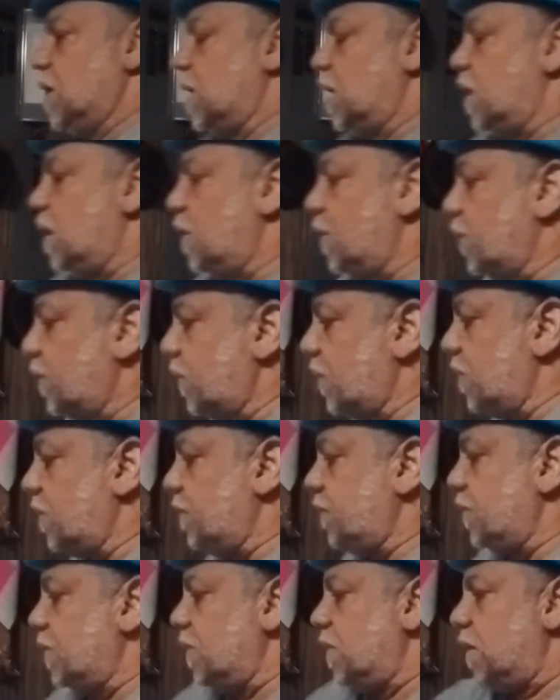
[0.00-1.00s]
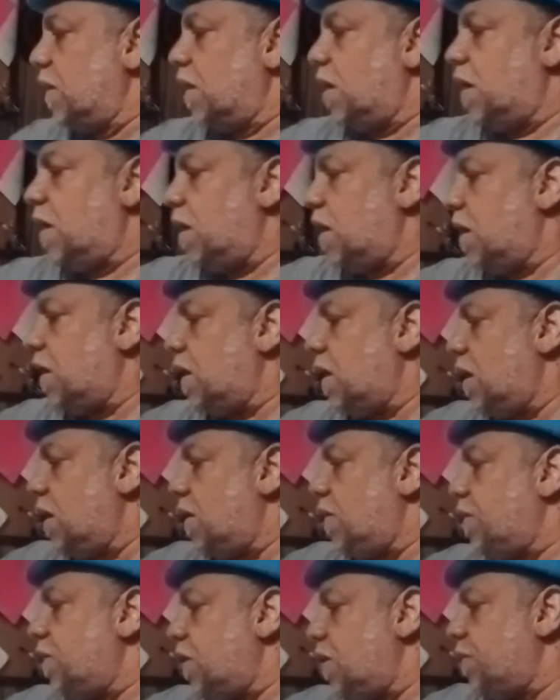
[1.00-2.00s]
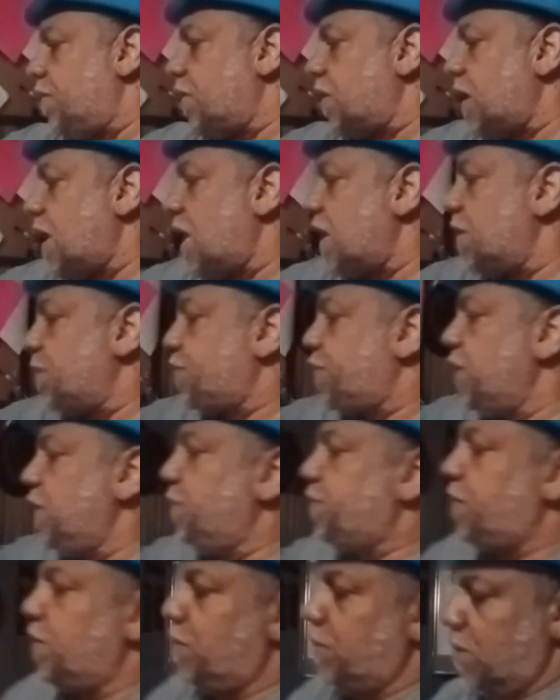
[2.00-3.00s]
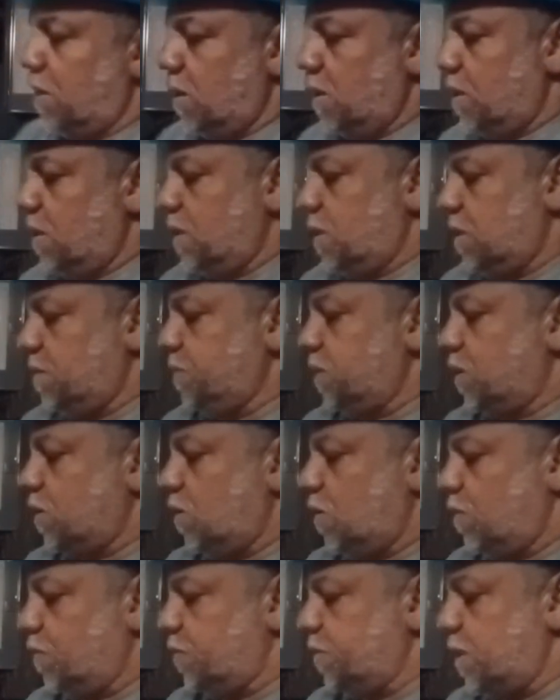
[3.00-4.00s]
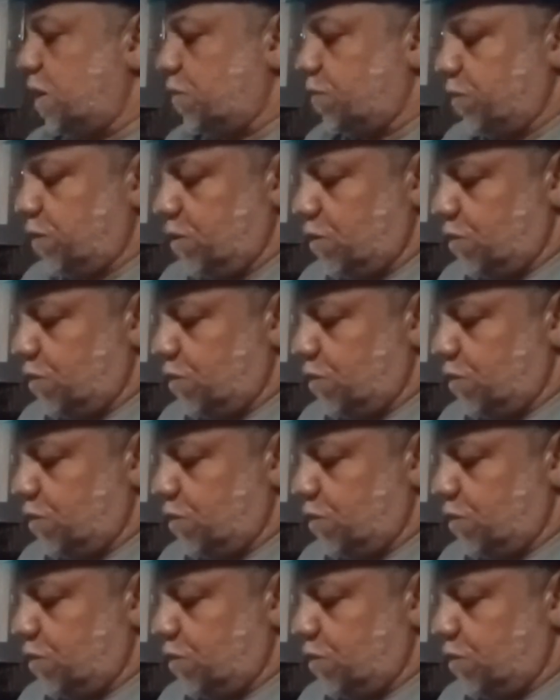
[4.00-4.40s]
of a lot of people. Let me go over that real